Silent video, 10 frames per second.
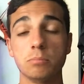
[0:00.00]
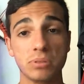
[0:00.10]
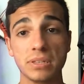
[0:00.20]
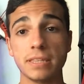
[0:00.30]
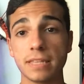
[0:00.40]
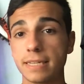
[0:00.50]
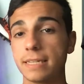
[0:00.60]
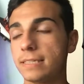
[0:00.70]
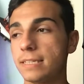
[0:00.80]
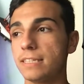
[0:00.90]
played like
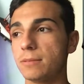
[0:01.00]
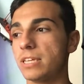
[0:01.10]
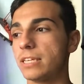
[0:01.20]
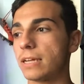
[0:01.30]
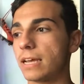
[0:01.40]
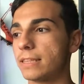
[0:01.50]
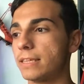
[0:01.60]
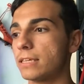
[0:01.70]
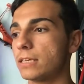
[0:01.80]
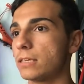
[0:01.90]
a team, and I
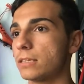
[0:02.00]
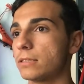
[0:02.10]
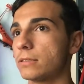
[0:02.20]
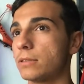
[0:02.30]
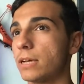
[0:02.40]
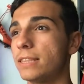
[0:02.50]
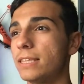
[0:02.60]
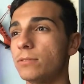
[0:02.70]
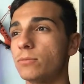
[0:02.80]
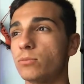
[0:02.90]
think
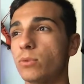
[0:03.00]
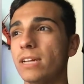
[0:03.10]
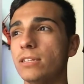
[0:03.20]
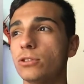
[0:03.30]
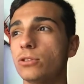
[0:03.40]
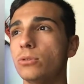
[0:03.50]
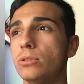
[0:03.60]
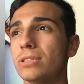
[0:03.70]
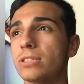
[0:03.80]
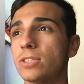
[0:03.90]
right as
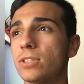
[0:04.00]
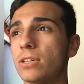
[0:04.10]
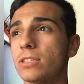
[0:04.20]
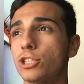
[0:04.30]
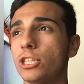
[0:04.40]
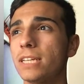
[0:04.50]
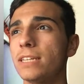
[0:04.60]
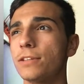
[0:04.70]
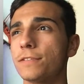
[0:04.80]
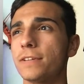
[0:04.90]
soon shit
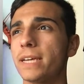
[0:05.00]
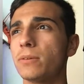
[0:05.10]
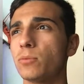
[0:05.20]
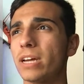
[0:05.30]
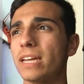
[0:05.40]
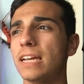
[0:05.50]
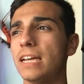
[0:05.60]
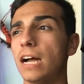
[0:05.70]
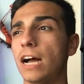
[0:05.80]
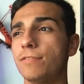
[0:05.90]
hit the fan when
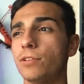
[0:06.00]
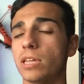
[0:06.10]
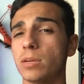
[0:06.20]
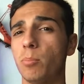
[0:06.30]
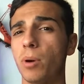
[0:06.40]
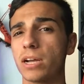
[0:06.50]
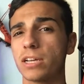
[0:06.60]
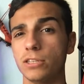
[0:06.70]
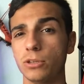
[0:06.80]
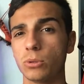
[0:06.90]
I feel like
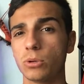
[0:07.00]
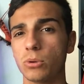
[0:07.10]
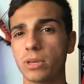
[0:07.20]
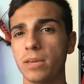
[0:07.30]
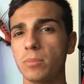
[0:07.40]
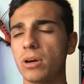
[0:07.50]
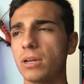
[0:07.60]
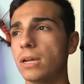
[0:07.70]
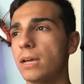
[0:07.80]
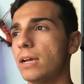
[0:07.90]
Bakayoko came
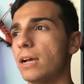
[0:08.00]
on.